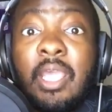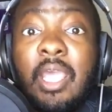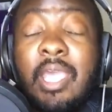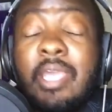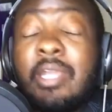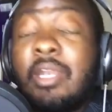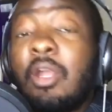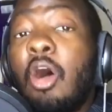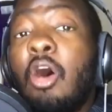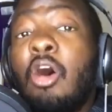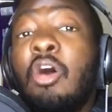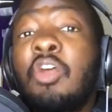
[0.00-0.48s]

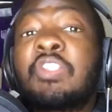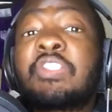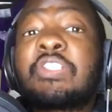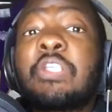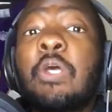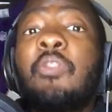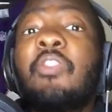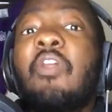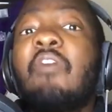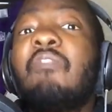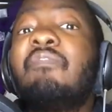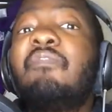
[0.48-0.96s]
And
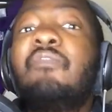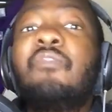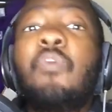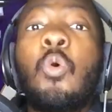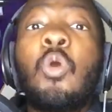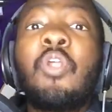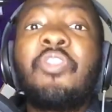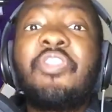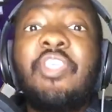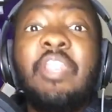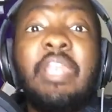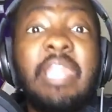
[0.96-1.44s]
also the
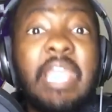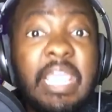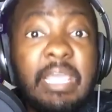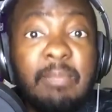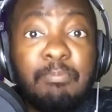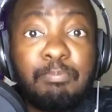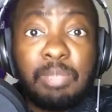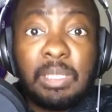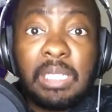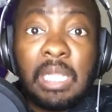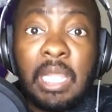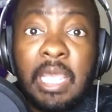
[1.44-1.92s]

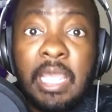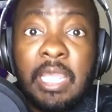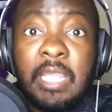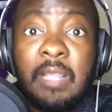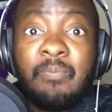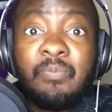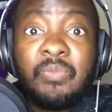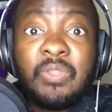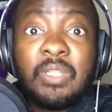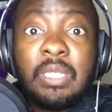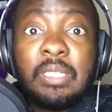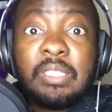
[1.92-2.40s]
4th-and-8
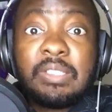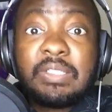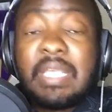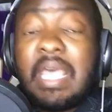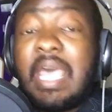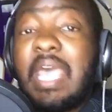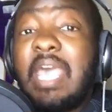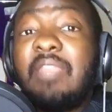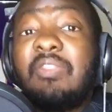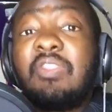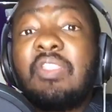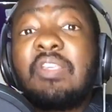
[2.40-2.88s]
play
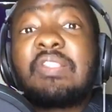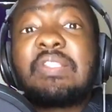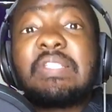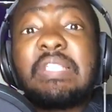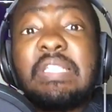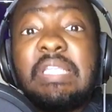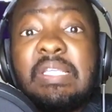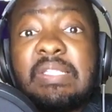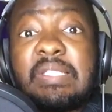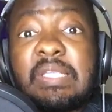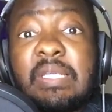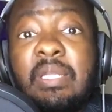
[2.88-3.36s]
to end the
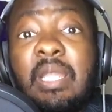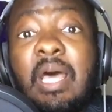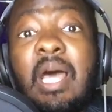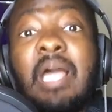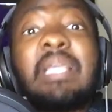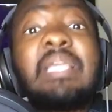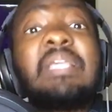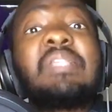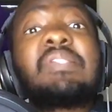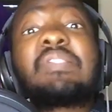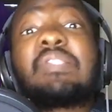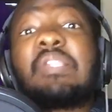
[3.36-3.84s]
season
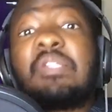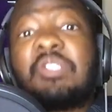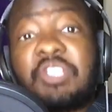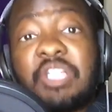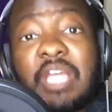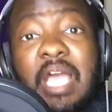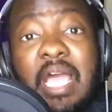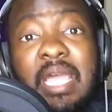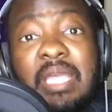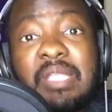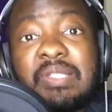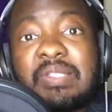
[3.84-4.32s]
against the
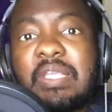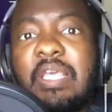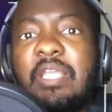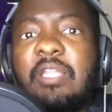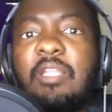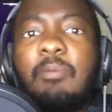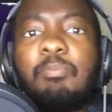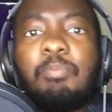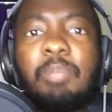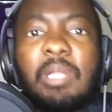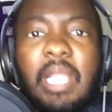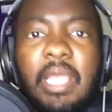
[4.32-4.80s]
Giants
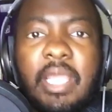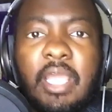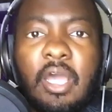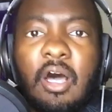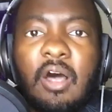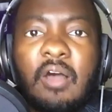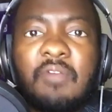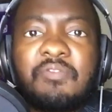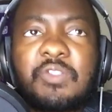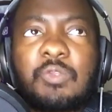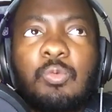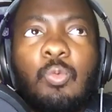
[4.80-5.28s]
in the
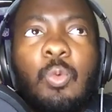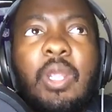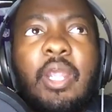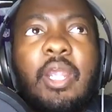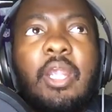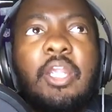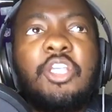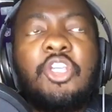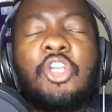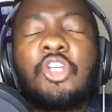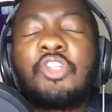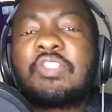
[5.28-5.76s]
playoffs,
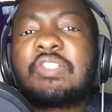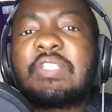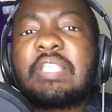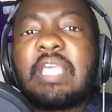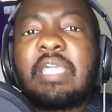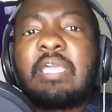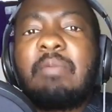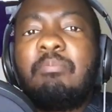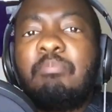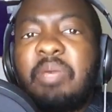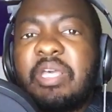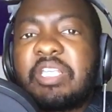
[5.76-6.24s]
where your
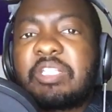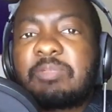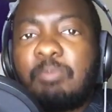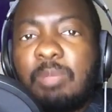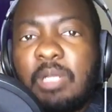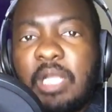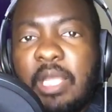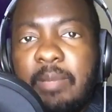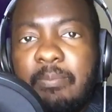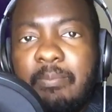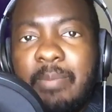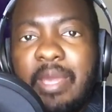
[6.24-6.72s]
second best
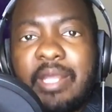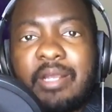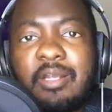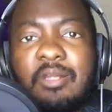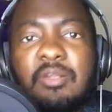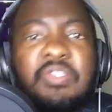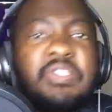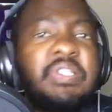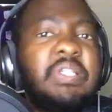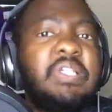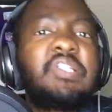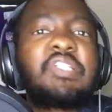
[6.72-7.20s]

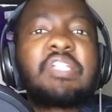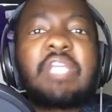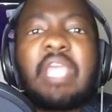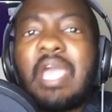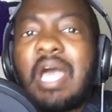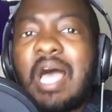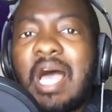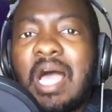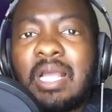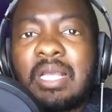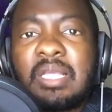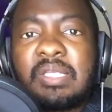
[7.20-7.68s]
playmaker, TJ
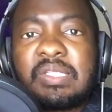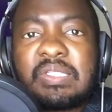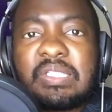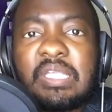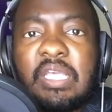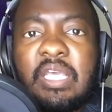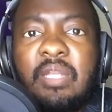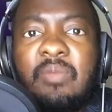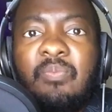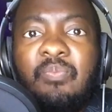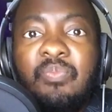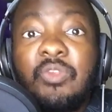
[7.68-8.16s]

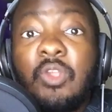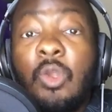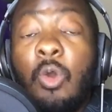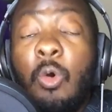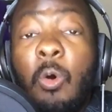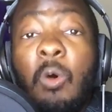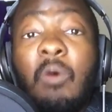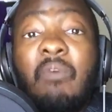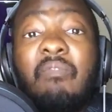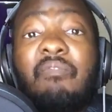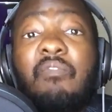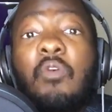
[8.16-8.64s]
Hockenson,
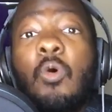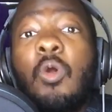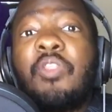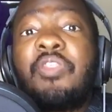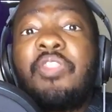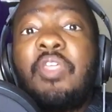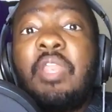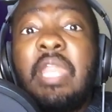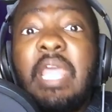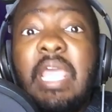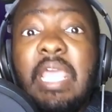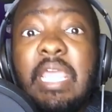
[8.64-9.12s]
on
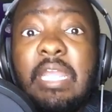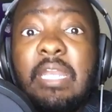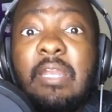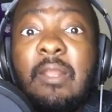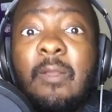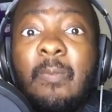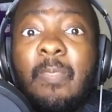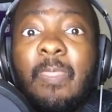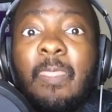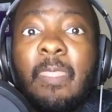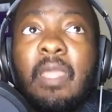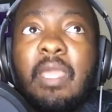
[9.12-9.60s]
4th-and-8
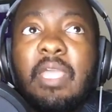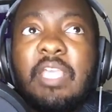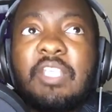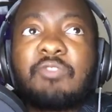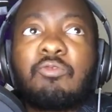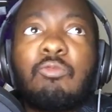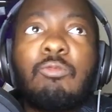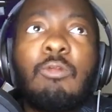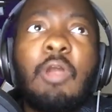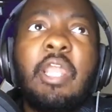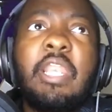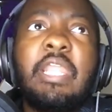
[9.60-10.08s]

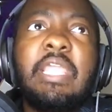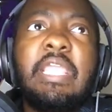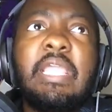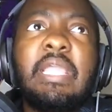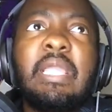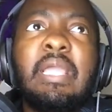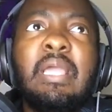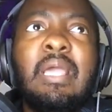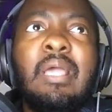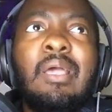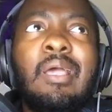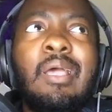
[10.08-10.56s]
is
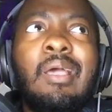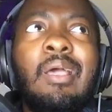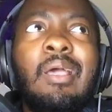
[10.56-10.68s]
running